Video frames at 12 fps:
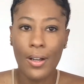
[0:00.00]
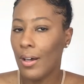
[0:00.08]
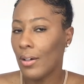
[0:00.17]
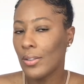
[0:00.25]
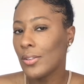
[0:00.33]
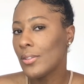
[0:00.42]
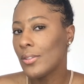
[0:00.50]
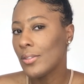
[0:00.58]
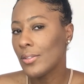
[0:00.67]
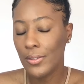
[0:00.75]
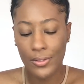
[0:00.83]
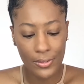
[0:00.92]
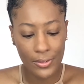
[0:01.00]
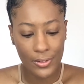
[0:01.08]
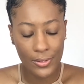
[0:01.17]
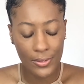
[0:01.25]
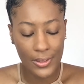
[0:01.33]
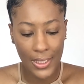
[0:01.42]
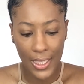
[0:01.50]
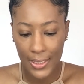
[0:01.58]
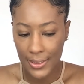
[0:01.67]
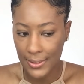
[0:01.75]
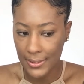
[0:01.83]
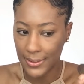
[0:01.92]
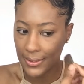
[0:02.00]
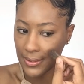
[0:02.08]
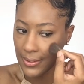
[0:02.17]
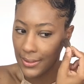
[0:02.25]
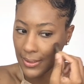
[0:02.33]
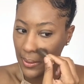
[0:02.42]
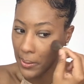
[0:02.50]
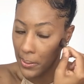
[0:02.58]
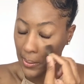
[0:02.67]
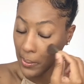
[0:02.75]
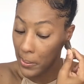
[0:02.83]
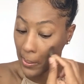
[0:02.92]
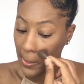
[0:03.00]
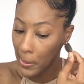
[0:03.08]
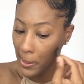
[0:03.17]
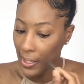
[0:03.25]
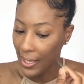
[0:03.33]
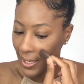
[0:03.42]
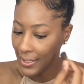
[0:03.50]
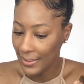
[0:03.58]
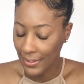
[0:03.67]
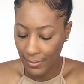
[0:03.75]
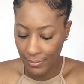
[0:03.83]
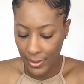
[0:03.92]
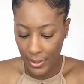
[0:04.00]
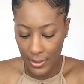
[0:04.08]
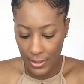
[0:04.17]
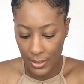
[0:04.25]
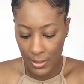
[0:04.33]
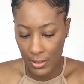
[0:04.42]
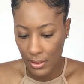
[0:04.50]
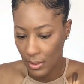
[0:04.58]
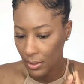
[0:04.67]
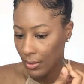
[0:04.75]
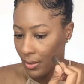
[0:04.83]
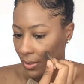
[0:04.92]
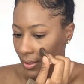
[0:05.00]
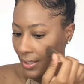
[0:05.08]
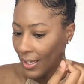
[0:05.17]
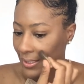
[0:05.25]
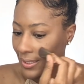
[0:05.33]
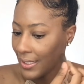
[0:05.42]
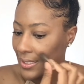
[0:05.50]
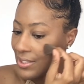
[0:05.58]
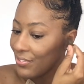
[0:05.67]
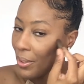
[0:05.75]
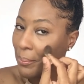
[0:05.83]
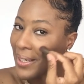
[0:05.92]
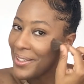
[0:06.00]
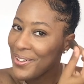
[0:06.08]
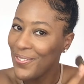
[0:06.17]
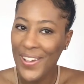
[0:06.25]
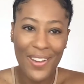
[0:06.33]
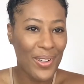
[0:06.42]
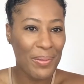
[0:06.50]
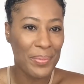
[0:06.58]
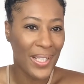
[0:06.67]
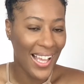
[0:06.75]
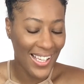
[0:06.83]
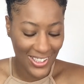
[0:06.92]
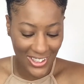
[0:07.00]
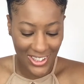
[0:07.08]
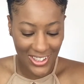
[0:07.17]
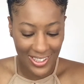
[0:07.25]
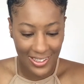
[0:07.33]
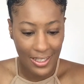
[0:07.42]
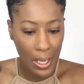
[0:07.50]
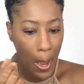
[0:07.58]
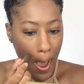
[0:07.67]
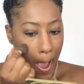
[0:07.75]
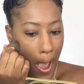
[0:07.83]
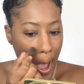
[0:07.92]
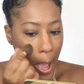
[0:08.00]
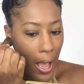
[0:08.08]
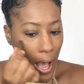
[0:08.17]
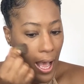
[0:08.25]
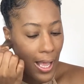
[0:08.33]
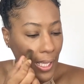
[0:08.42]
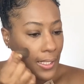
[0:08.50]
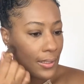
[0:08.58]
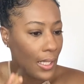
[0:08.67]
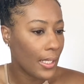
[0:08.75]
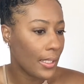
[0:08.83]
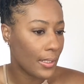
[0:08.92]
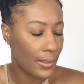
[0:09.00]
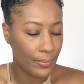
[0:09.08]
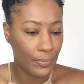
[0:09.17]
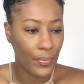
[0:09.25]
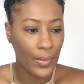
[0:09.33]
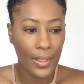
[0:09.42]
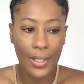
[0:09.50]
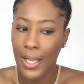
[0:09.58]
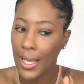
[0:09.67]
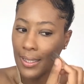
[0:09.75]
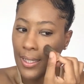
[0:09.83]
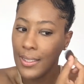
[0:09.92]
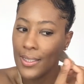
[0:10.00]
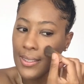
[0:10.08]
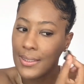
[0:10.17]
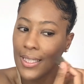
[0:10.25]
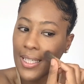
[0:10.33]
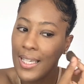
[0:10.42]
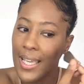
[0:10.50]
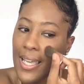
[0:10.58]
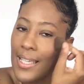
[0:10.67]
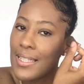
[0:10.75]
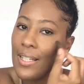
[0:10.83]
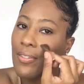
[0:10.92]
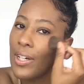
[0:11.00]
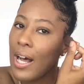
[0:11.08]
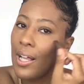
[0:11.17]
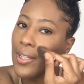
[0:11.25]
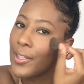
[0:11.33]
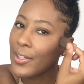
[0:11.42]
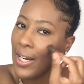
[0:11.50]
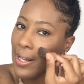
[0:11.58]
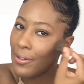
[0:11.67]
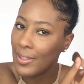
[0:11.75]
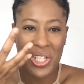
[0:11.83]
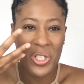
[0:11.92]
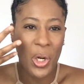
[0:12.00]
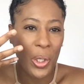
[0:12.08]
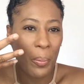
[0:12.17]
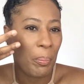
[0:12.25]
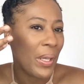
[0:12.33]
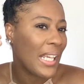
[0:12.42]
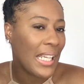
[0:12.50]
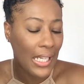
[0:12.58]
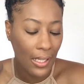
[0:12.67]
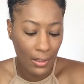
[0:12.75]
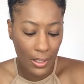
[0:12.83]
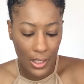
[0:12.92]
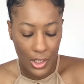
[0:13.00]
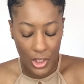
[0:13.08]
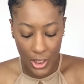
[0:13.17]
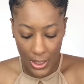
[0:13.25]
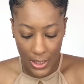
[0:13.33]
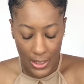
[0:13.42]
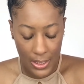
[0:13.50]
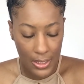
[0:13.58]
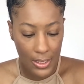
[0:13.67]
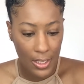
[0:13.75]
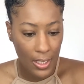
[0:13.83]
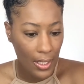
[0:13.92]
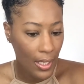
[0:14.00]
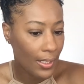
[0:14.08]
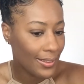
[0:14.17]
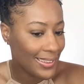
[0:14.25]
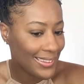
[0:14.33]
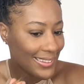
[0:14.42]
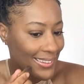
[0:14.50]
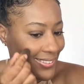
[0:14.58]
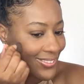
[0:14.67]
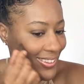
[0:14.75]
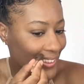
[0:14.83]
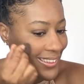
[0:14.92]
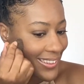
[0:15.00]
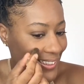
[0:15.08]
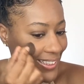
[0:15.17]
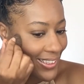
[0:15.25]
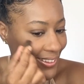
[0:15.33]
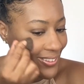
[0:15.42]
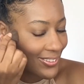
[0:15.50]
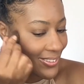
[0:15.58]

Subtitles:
Ooh, yes, I love this. I think I just found my new favorite blush. I like just like a hint of color. I don't want stark pink cheeks, and this is really cute.